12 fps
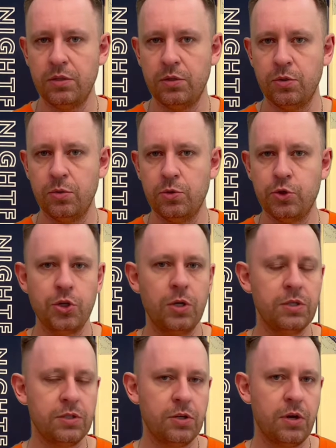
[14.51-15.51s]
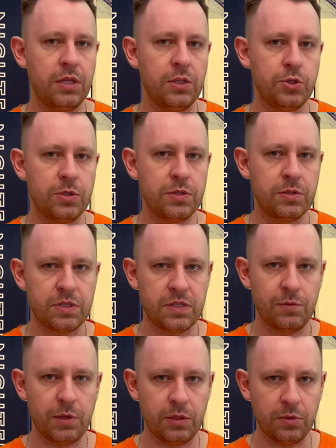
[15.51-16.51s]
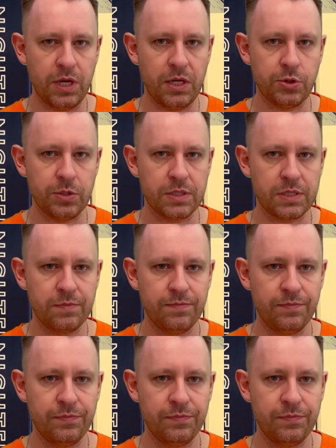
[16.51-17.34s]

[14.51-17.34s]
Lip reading: who joined the coalitions on several occasions.